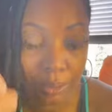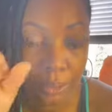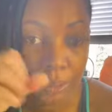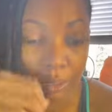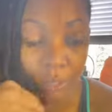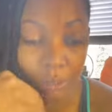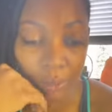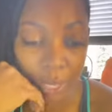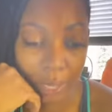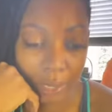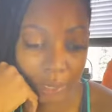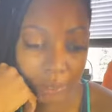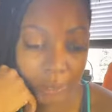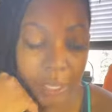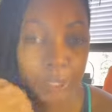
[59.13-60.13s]

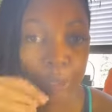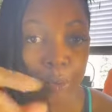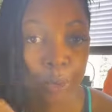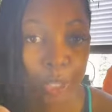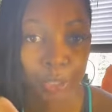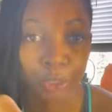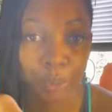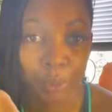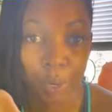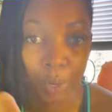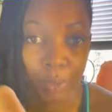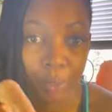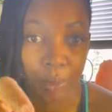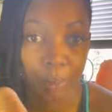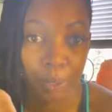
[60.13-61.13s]
okay? They know that you are
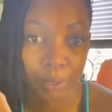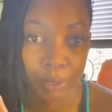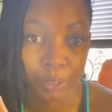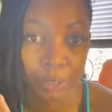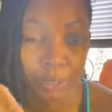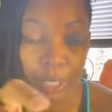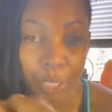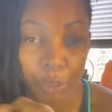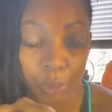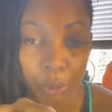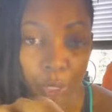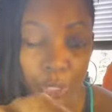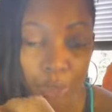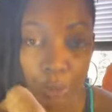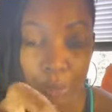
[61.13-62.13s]
their person. They know
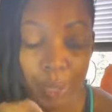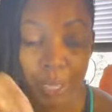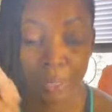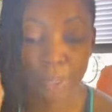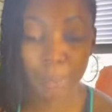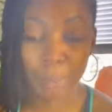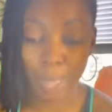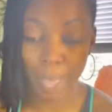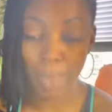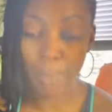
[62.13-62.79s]
that you make them happy.